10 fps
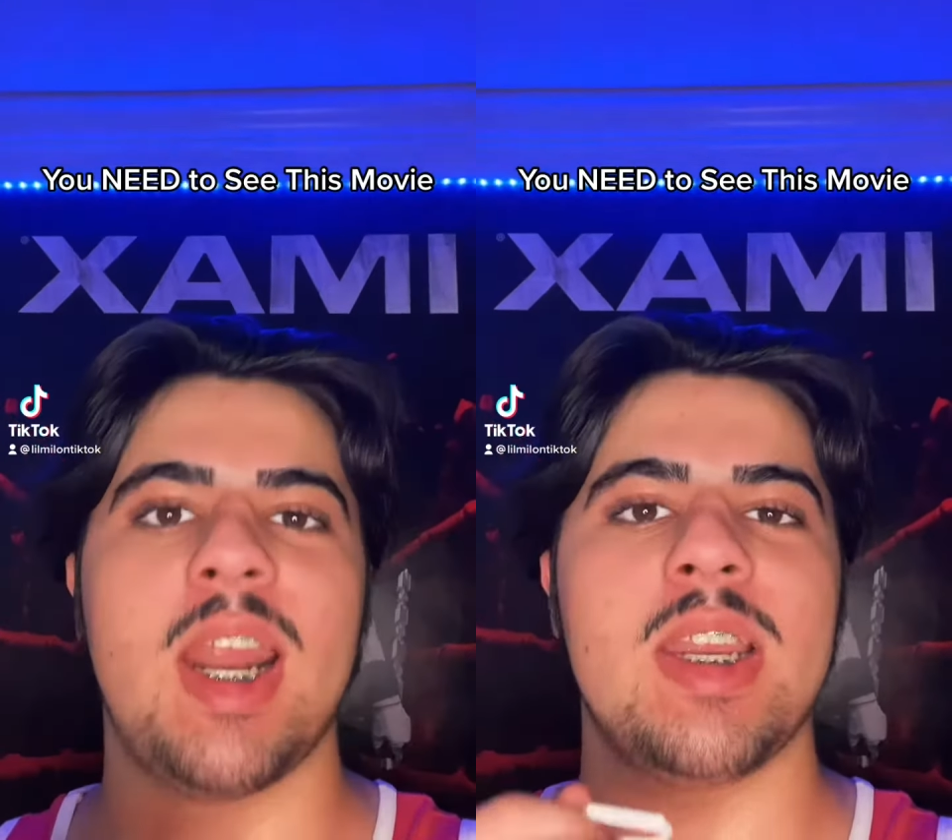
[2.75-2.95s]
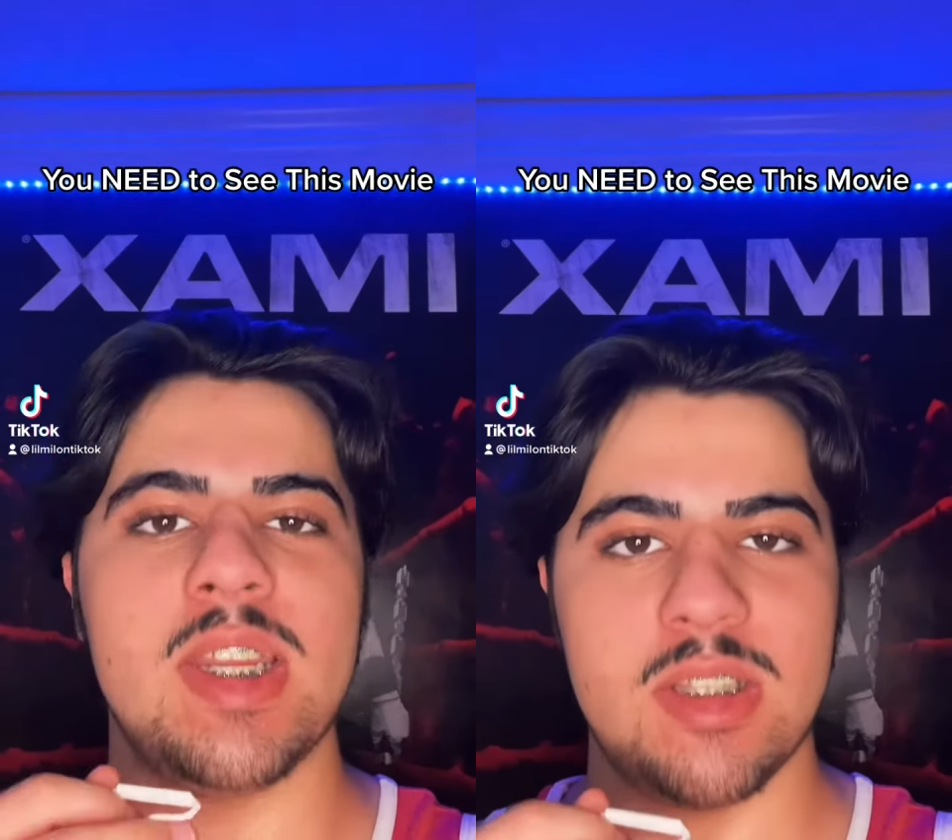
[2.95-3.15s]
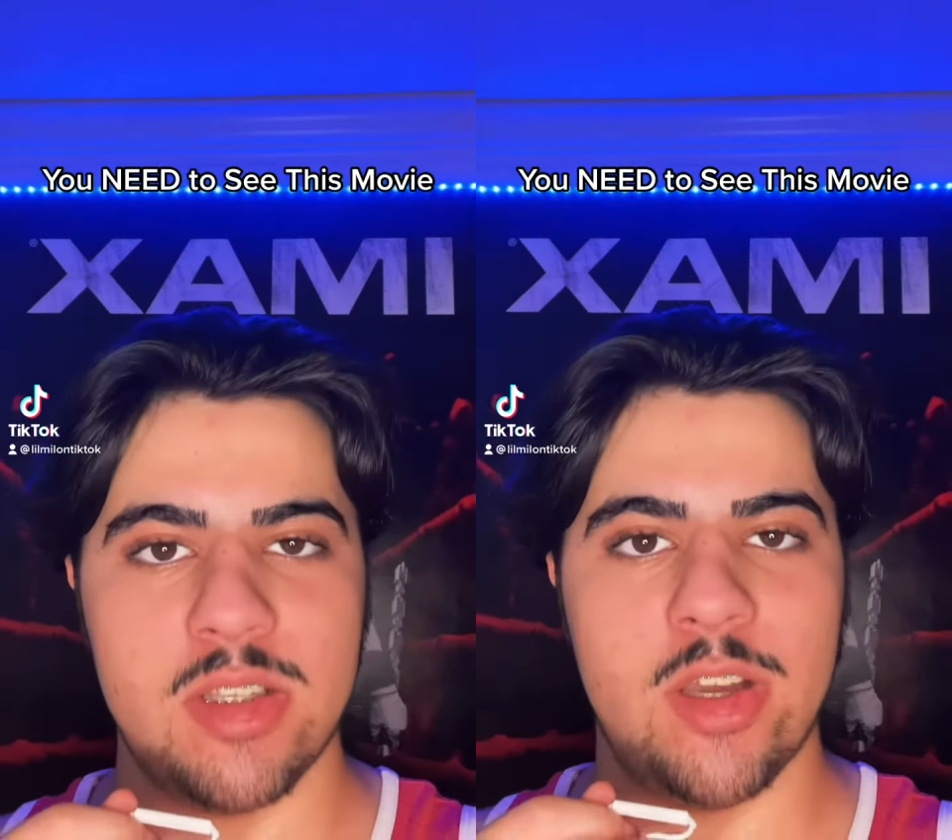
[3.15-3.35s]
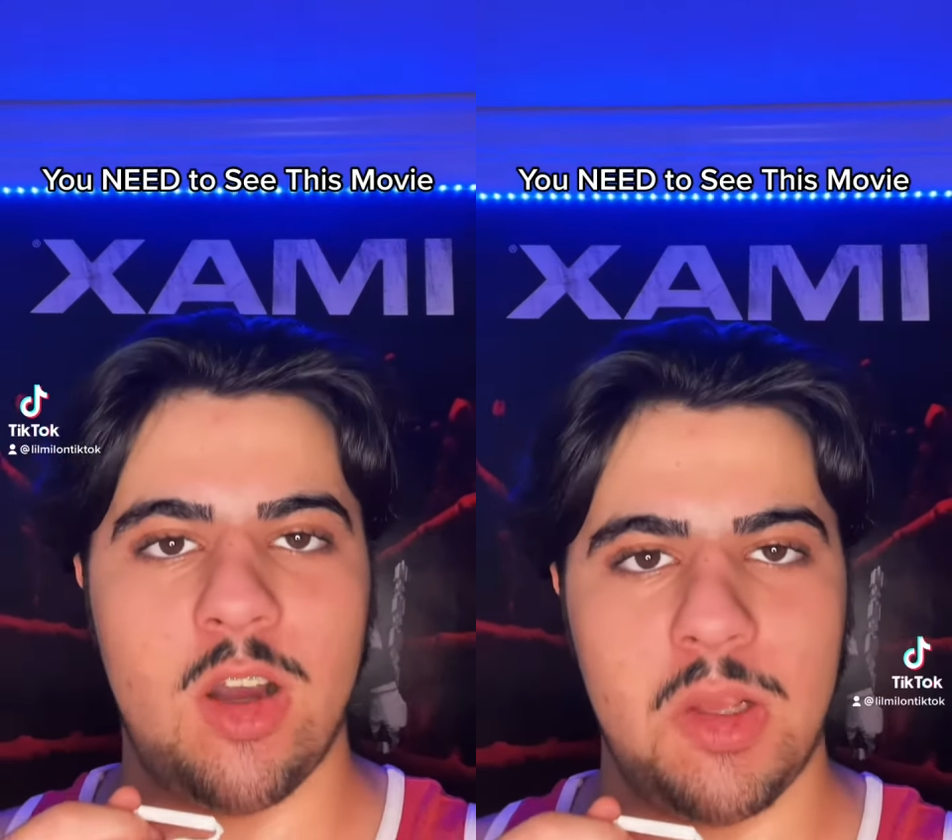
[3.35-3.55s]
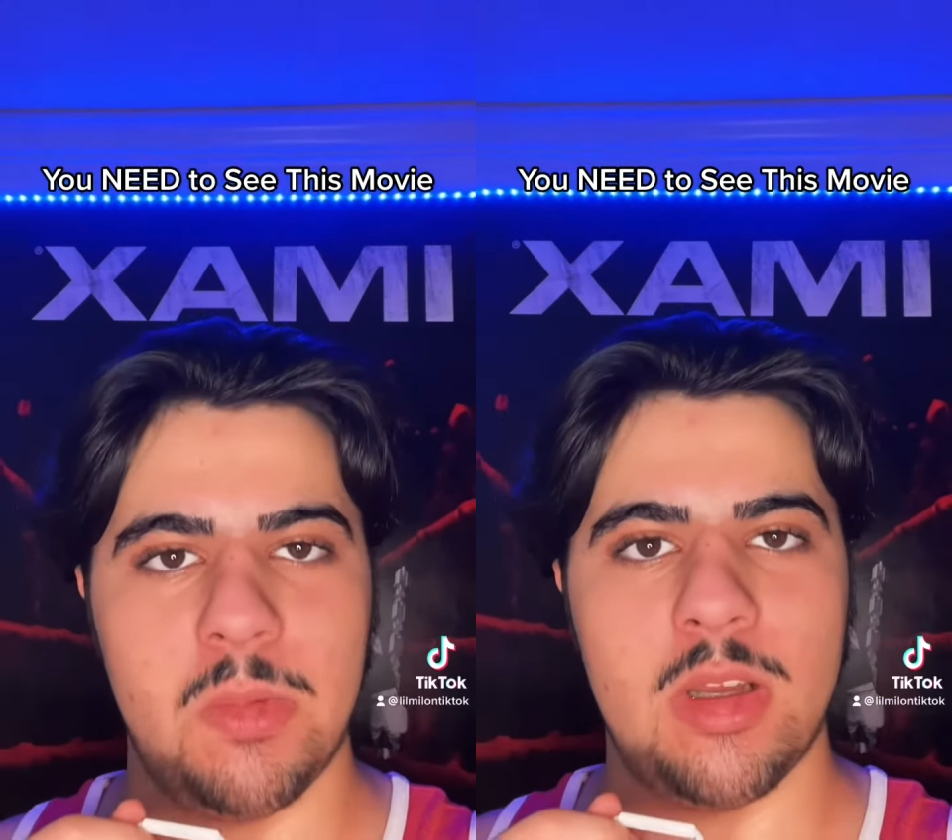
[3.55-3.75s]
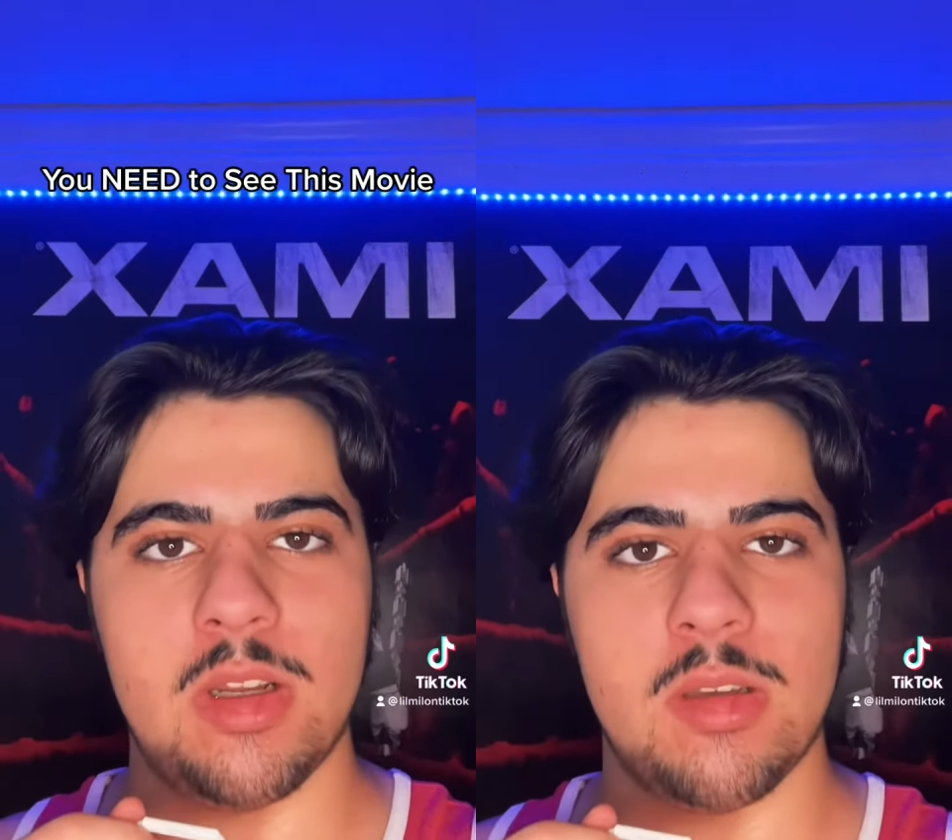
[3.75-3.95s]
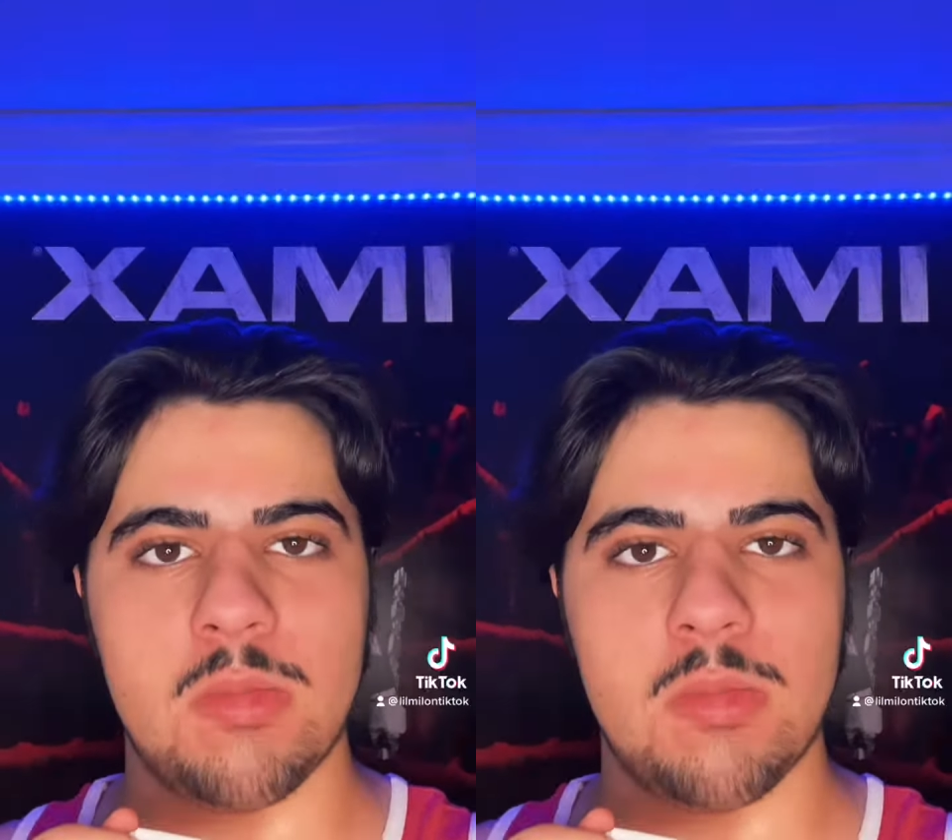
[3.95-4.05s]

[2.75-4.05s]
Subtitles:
and I need to talk about it.